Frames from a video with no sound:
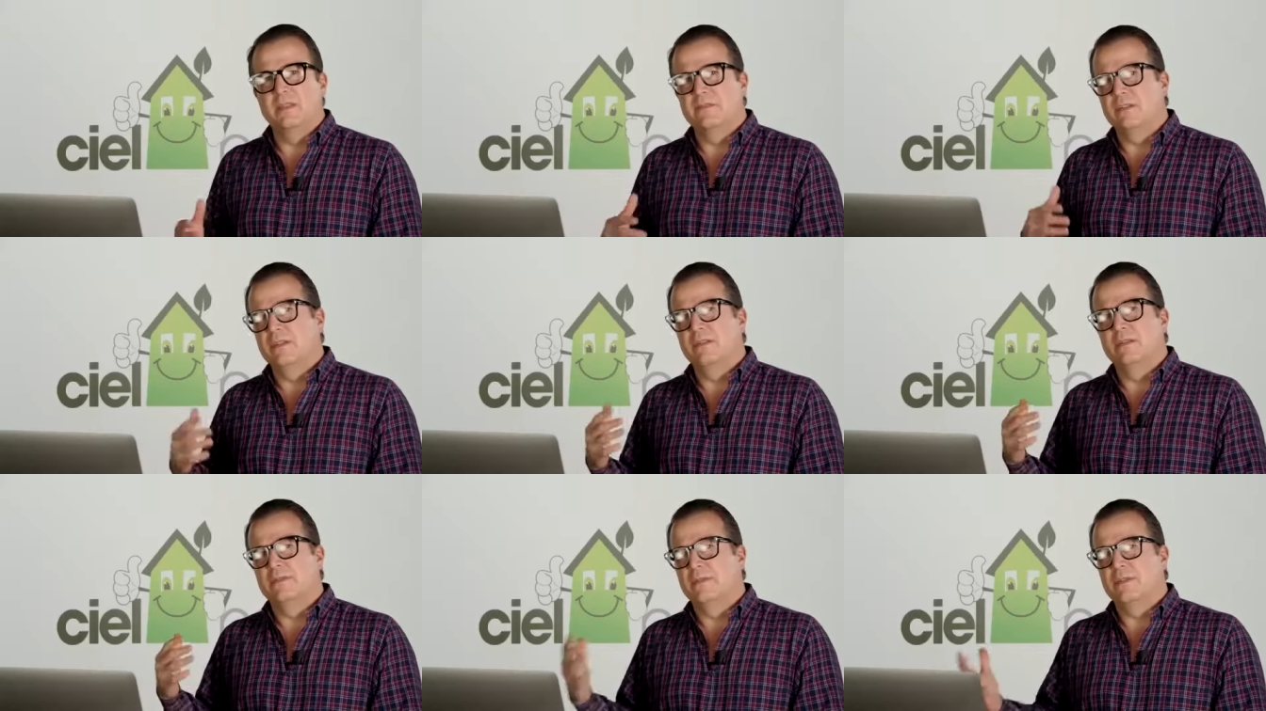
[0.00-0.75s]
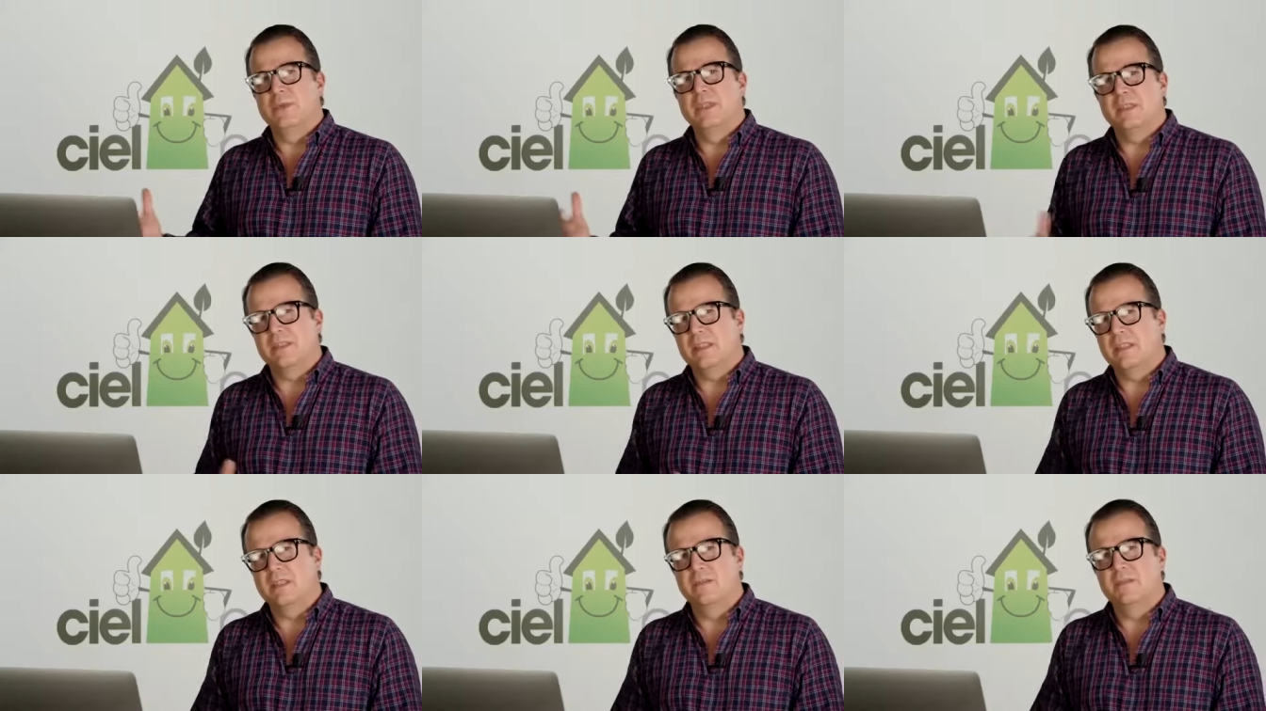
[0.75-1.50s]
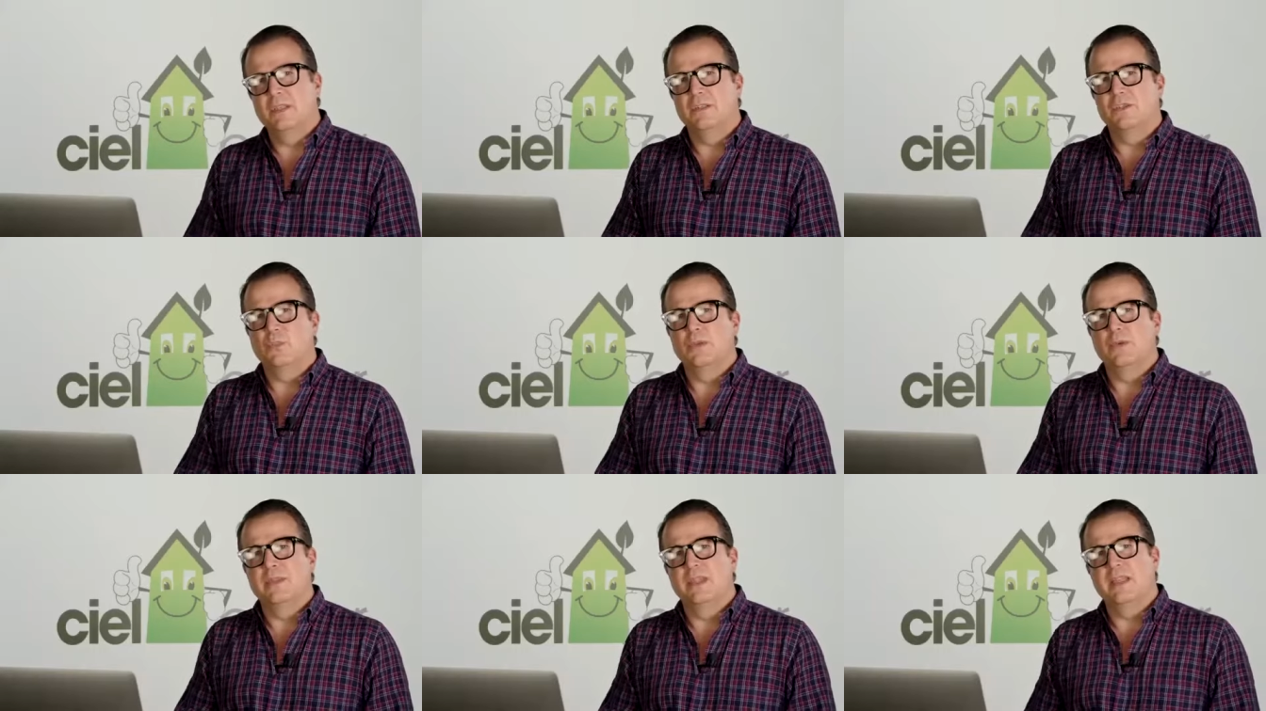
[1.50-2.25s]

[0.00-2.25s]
for the for three consecutive years we were the